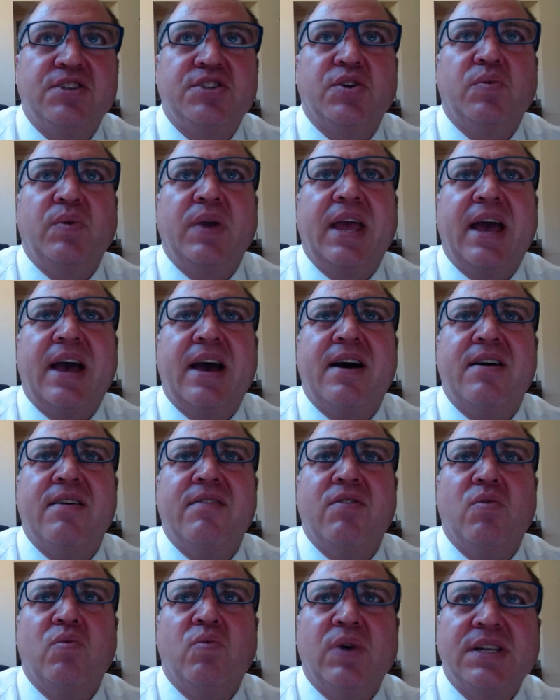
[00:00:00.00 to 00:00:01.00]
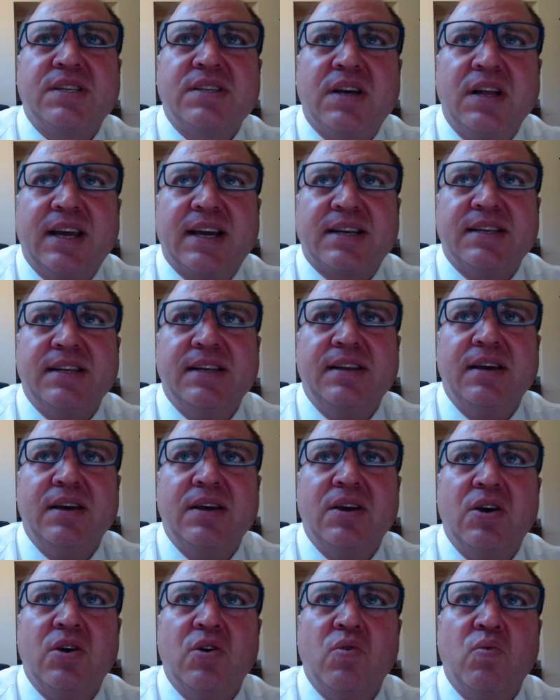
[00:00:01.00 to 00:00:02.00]
So we have what's collected,
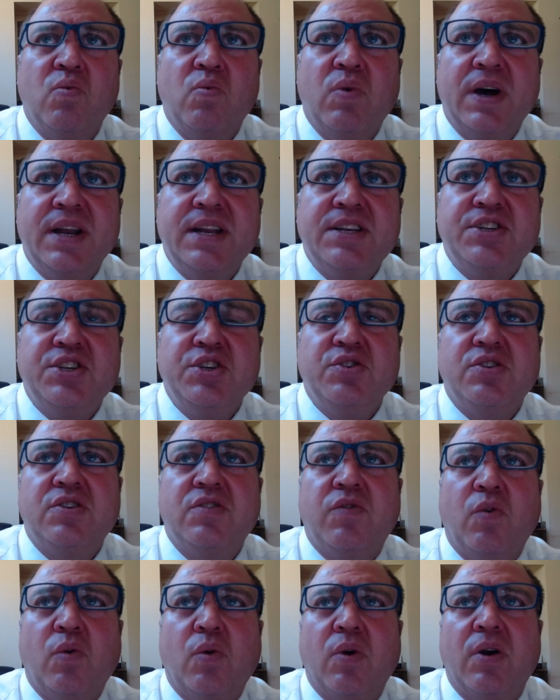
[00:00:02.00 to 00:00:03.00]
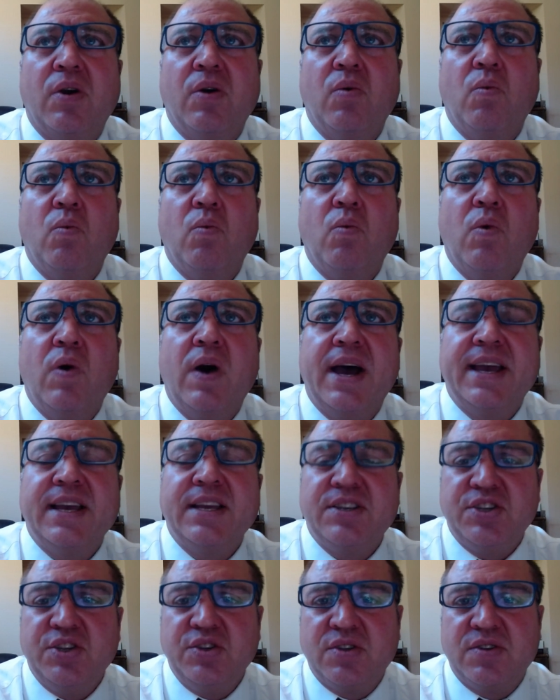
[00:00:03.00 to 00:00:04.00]
what it's used for, why
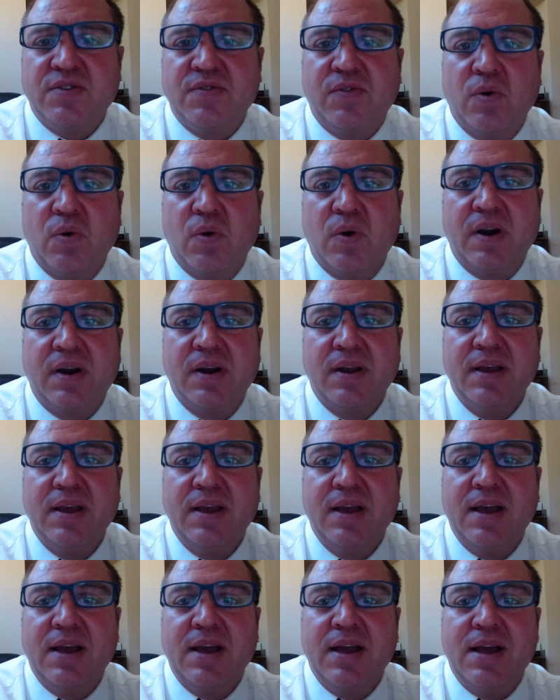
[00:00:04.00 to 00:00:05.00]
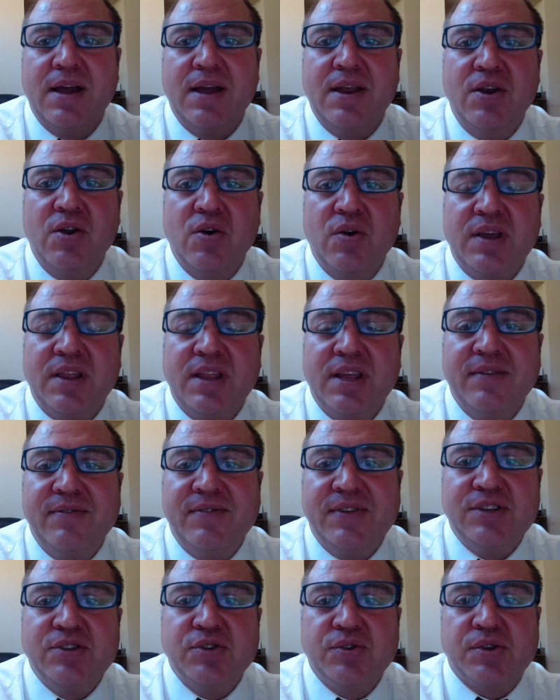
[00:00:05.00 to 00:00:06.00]
it's used for, knowing the
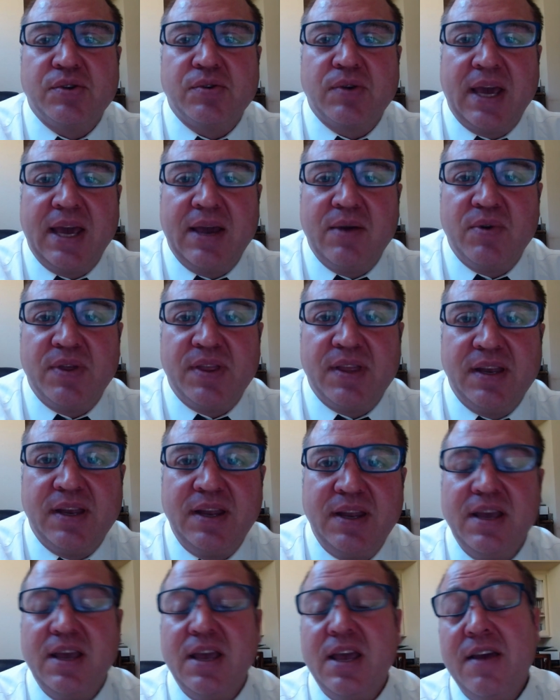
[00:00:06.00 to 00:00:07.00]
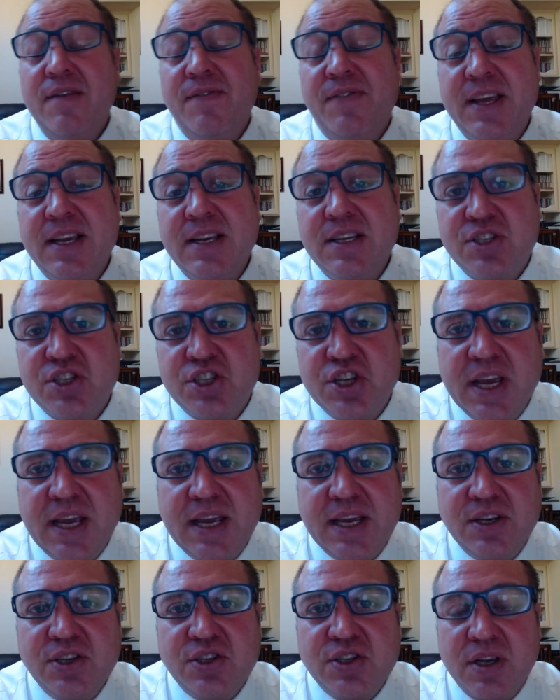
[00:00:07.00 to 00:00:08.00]
individual's okay with it. If things
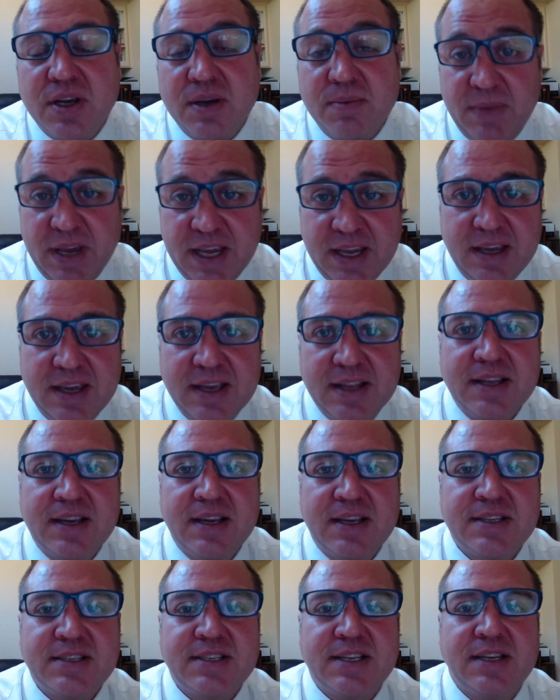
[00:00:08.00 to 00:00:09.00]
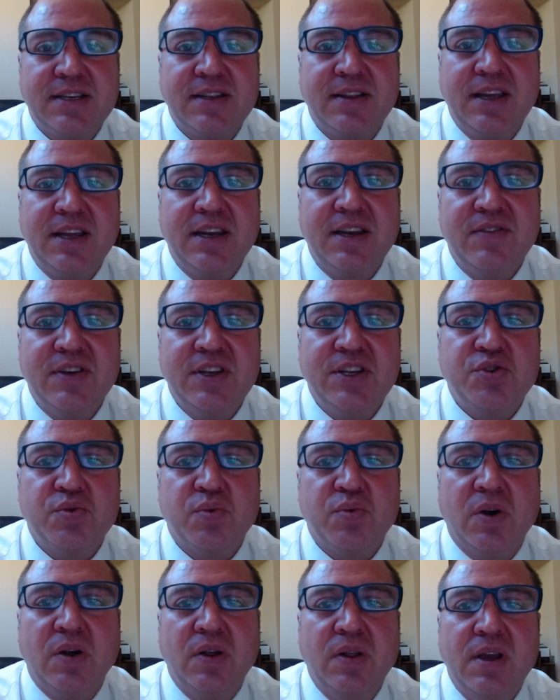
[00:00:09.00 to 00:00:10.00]
change, get the consent of the
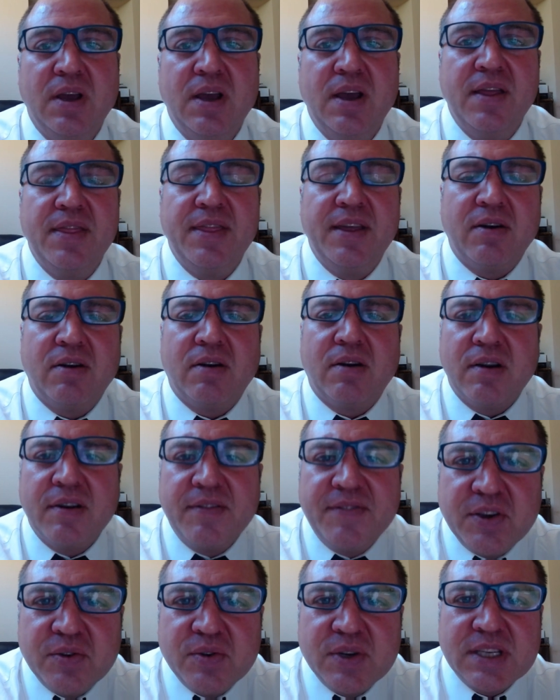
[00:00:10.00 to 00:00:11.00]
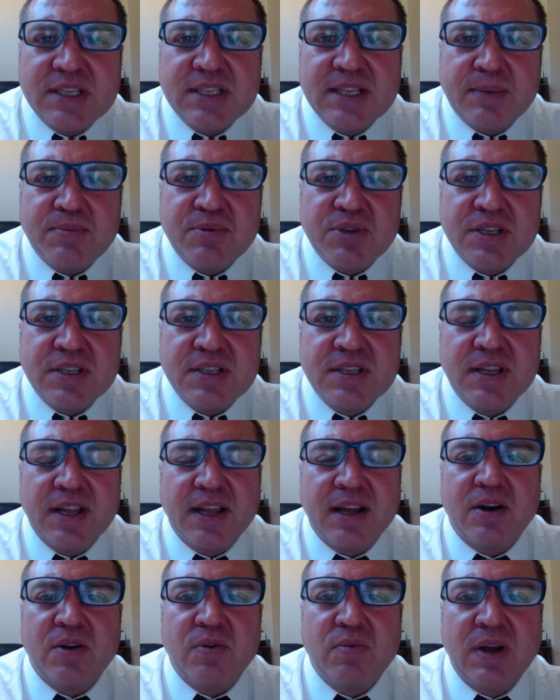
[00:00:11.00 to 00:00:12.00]
individual. There are a few exceptions
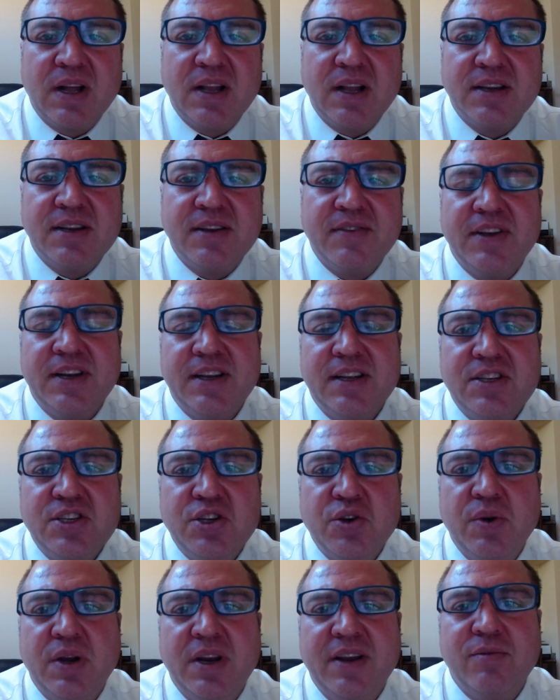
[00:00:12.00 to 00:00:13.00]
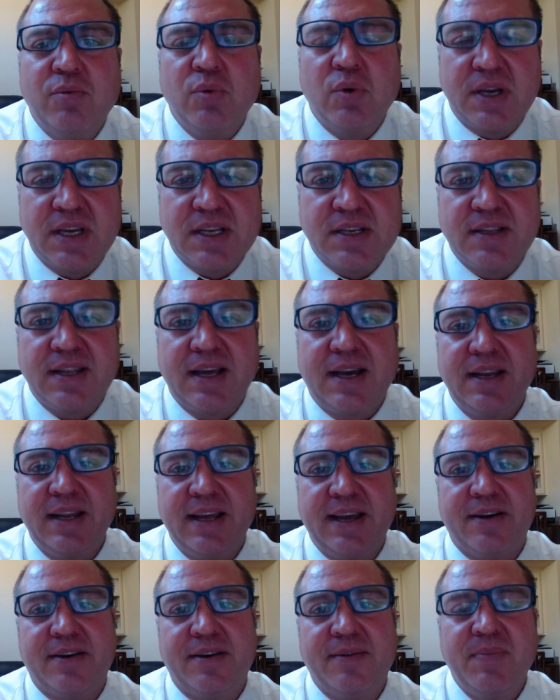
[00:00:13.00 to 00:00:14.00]
that are relative and intuitive. We'll get to that
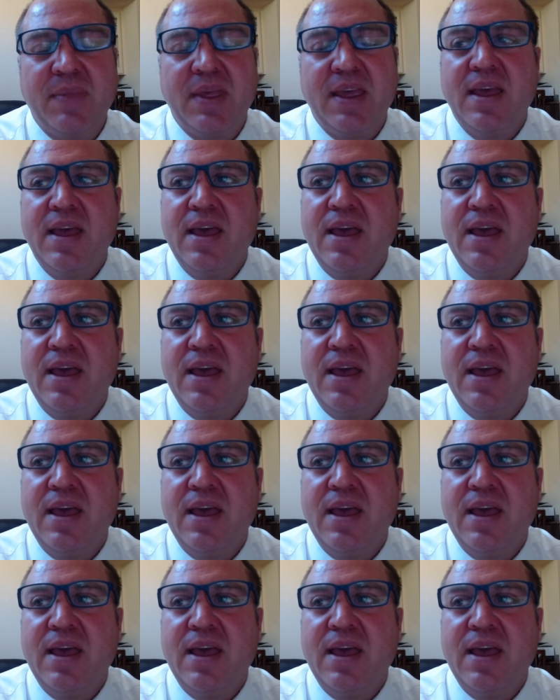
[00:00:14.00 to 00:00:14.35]
later.